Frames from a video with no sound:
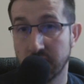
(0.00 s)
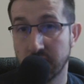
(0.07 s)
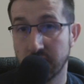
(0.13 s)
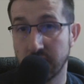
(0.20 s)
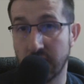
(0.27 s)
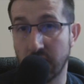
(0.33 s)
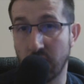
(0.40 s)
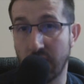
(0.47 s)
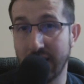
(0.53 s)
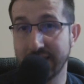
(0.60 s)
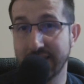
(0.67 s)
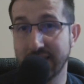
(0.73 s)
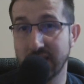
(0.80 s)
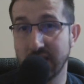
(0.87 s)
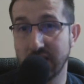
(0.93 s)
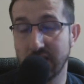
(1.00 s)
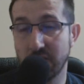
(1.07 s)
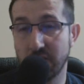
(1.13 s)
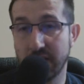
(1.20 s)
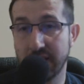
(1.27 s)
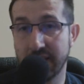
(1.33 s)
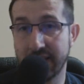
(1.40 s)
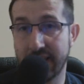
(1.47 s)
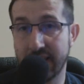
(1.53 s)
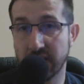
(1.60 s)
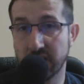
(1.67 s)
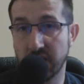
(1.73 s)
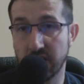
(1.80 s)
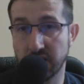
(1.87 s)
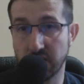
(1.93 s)
Now let's see if I can
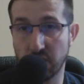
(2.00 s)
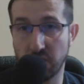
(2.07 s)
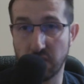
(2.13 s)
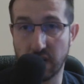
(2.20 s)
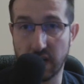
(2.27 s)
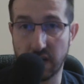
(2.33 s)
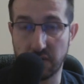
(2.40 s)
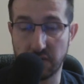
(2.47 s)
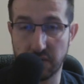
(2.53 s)
actually survive.